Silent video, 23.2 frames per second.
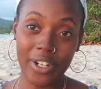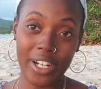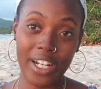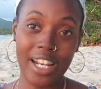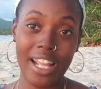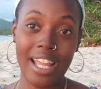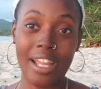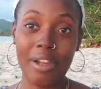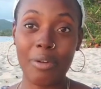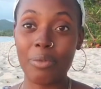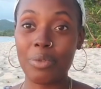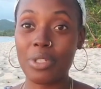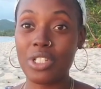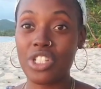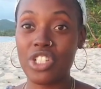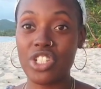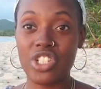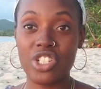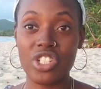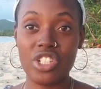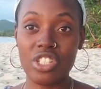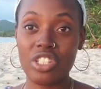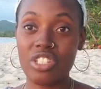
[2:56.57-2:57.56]
and I was
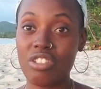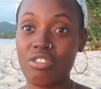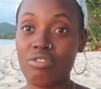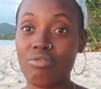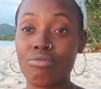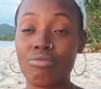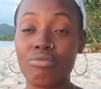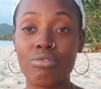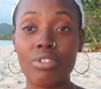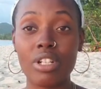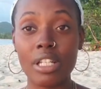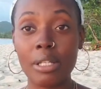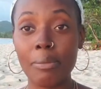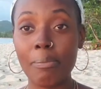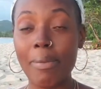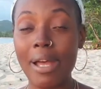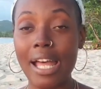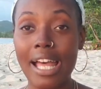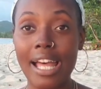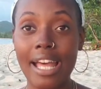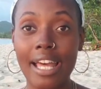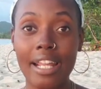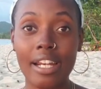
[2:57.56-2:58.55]
just really
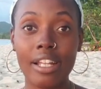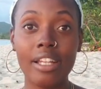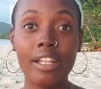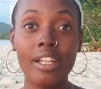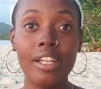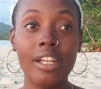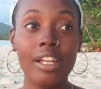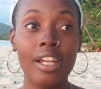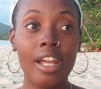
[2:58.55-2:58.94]
bad.